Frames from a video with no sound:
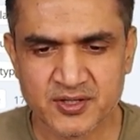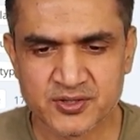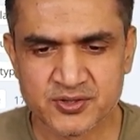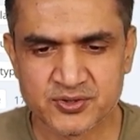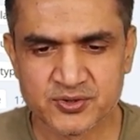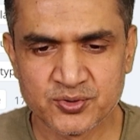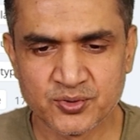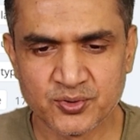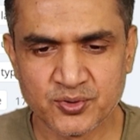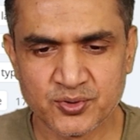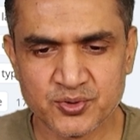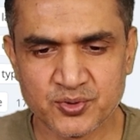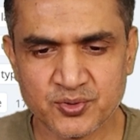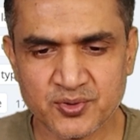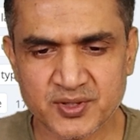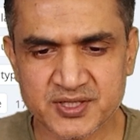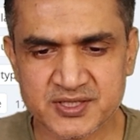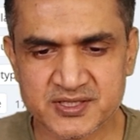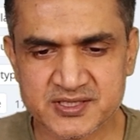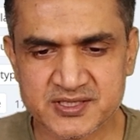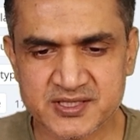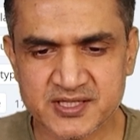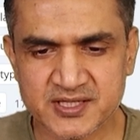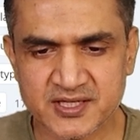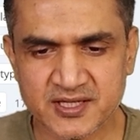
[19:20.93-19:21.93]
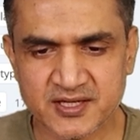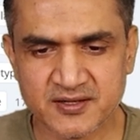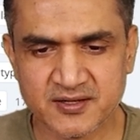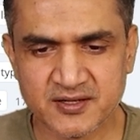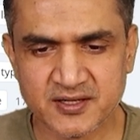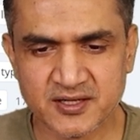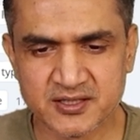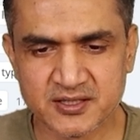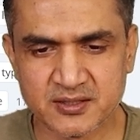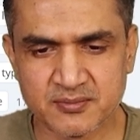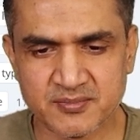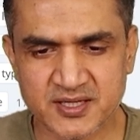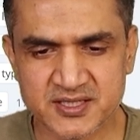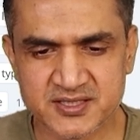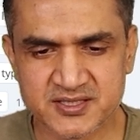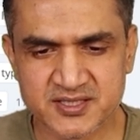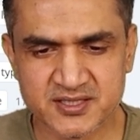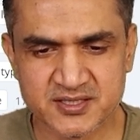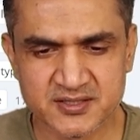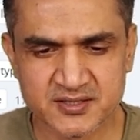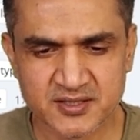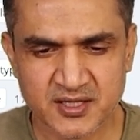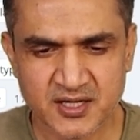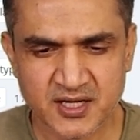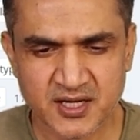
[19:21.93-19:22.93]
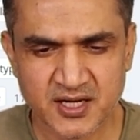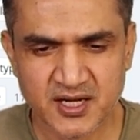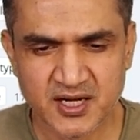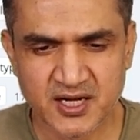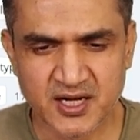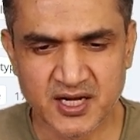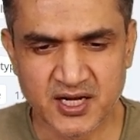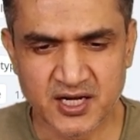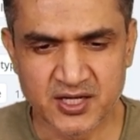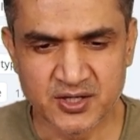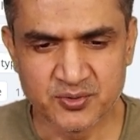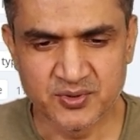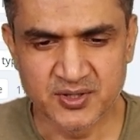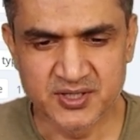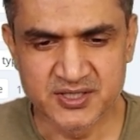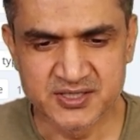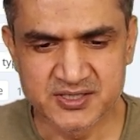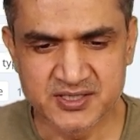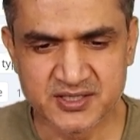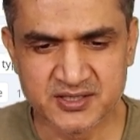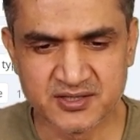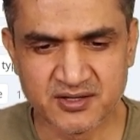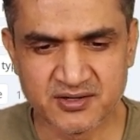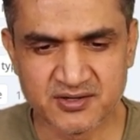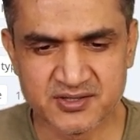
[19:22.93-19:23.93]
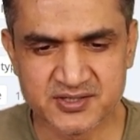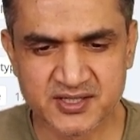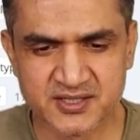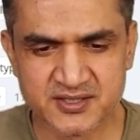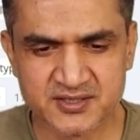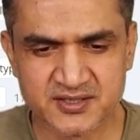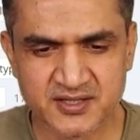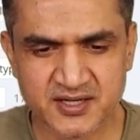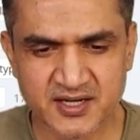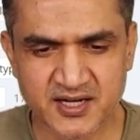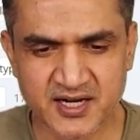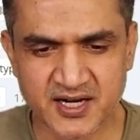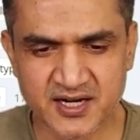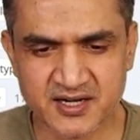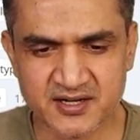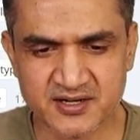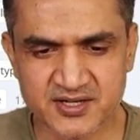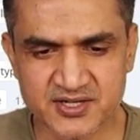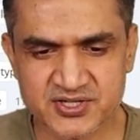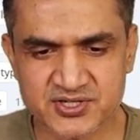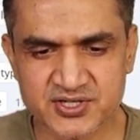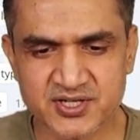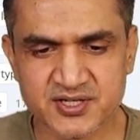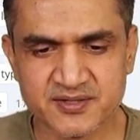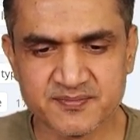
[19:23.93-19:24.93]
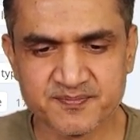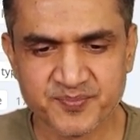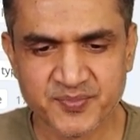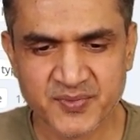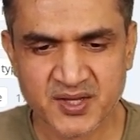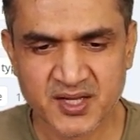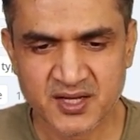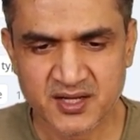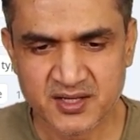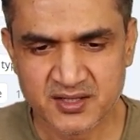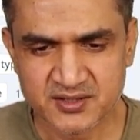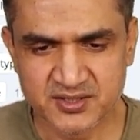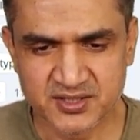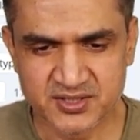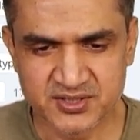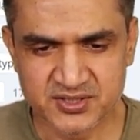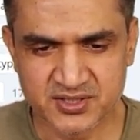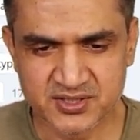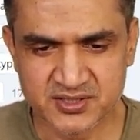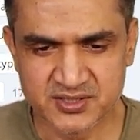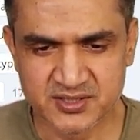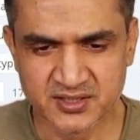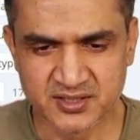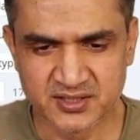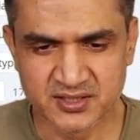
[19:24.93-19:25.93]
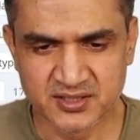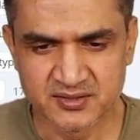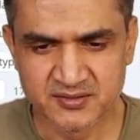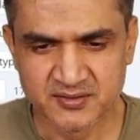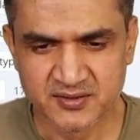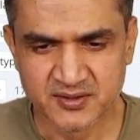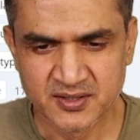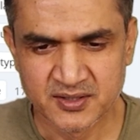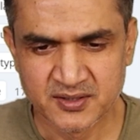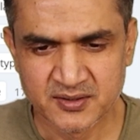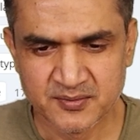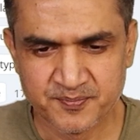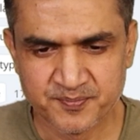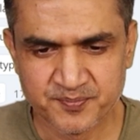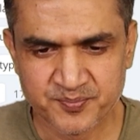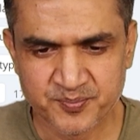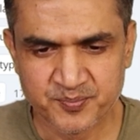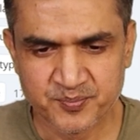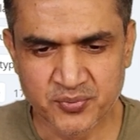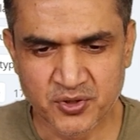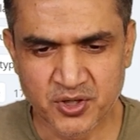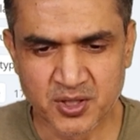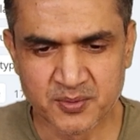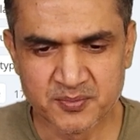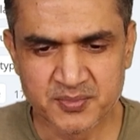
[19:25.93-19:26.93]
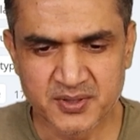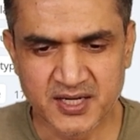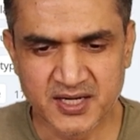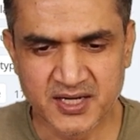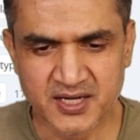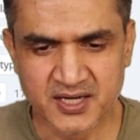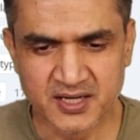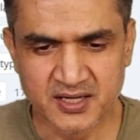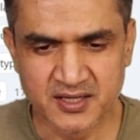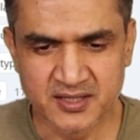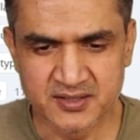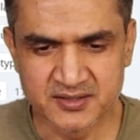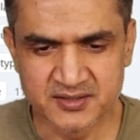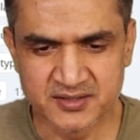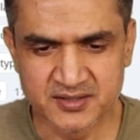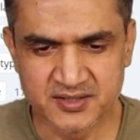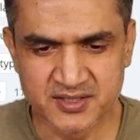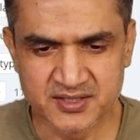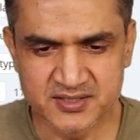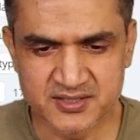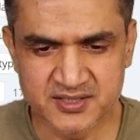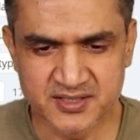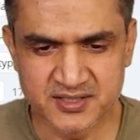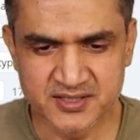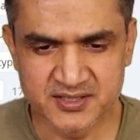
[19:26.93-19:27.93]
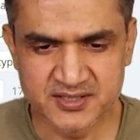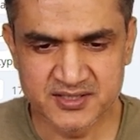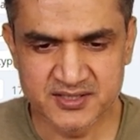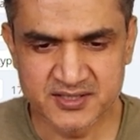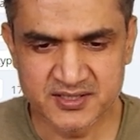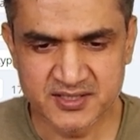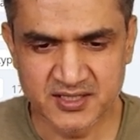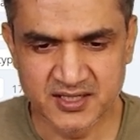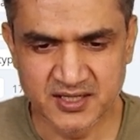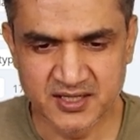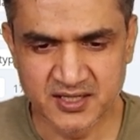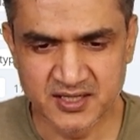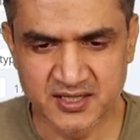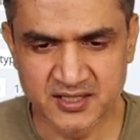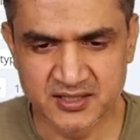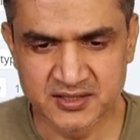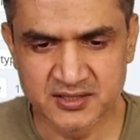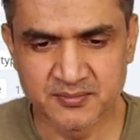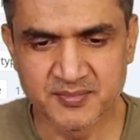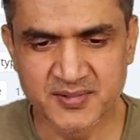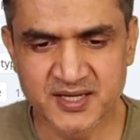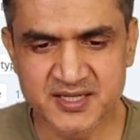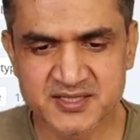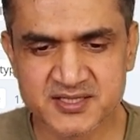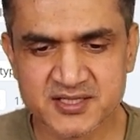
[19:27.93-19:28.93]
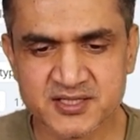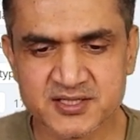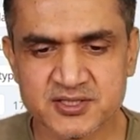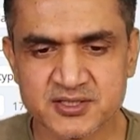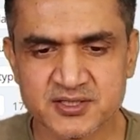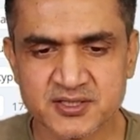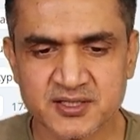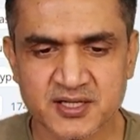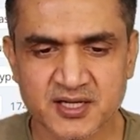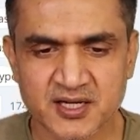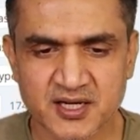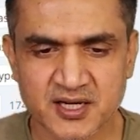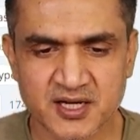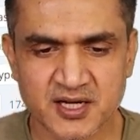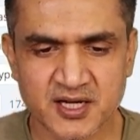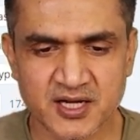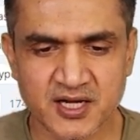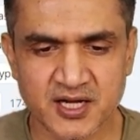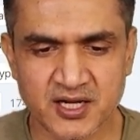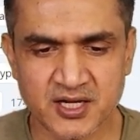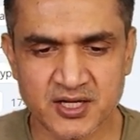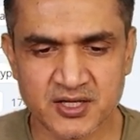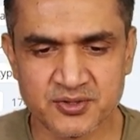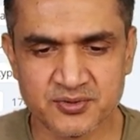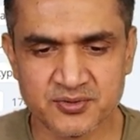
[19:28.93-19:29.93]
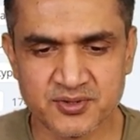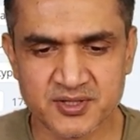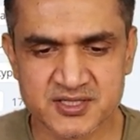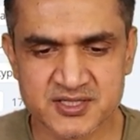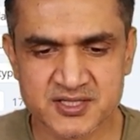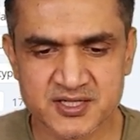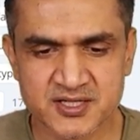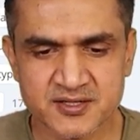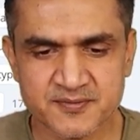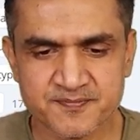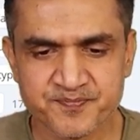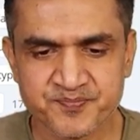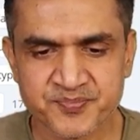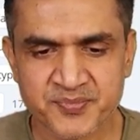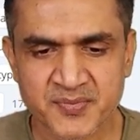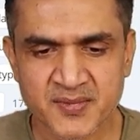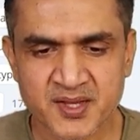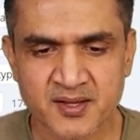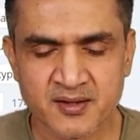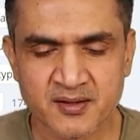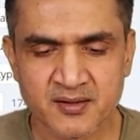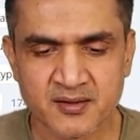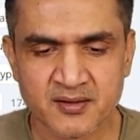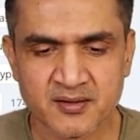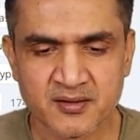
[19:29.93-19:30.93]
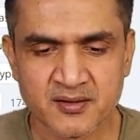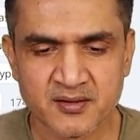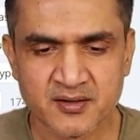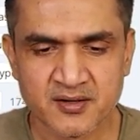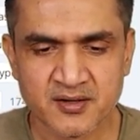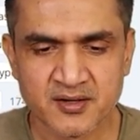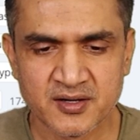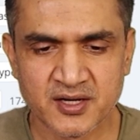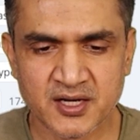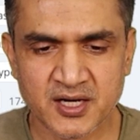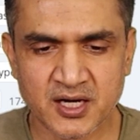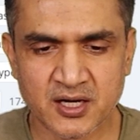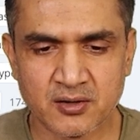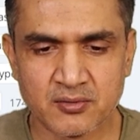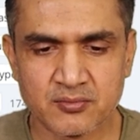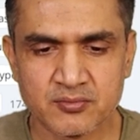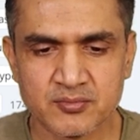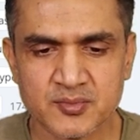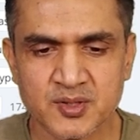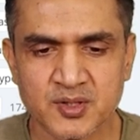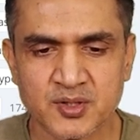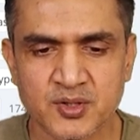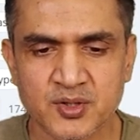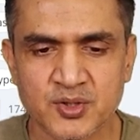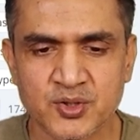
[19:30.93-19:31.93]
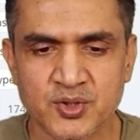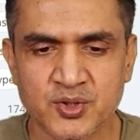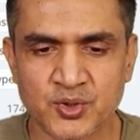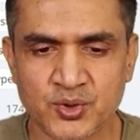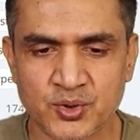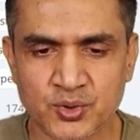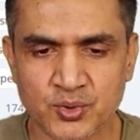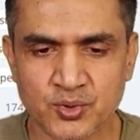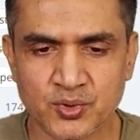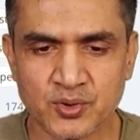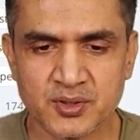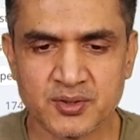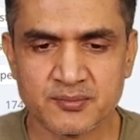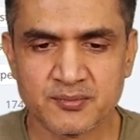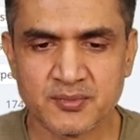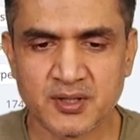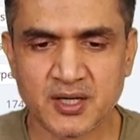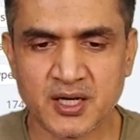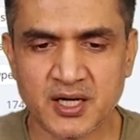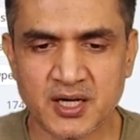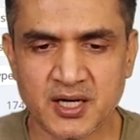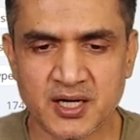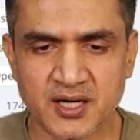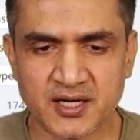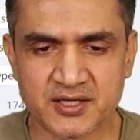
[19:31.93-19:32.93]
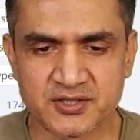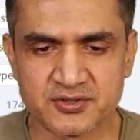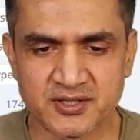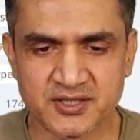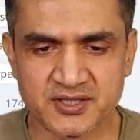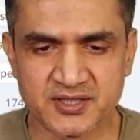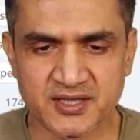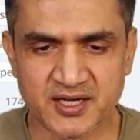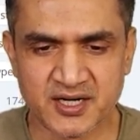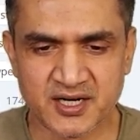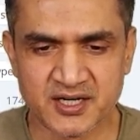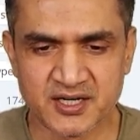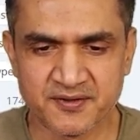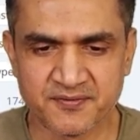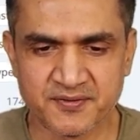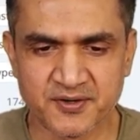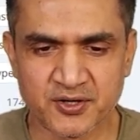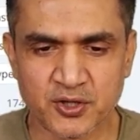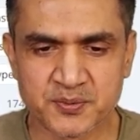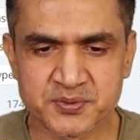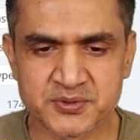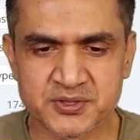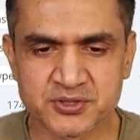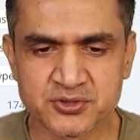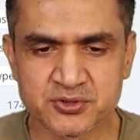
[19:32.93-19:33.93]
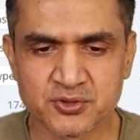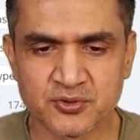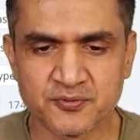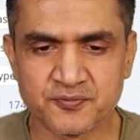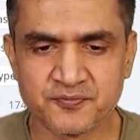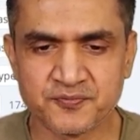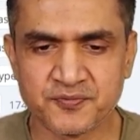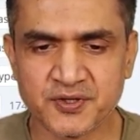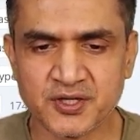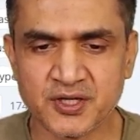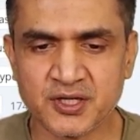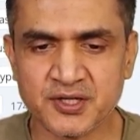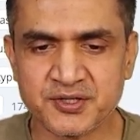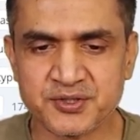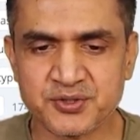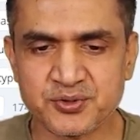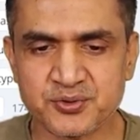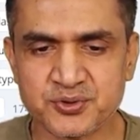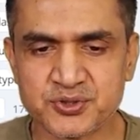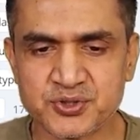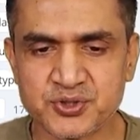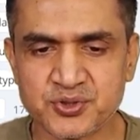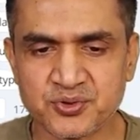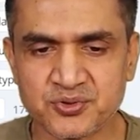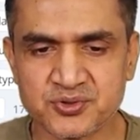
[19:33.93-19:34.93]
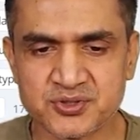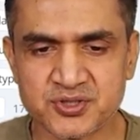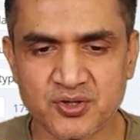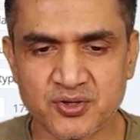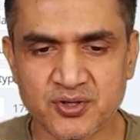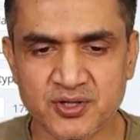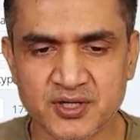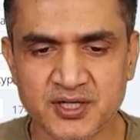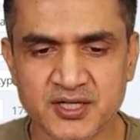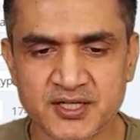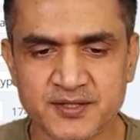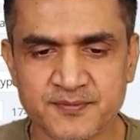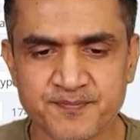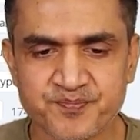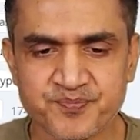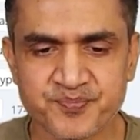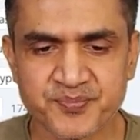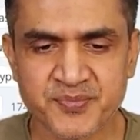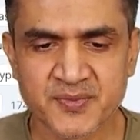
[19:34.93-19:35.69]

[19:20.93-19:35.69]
So you can see the message, and you can see the result, hi testing. This is the prompt, and this is the message, and you can see. Now role, actually there are different options, so we'll use user only,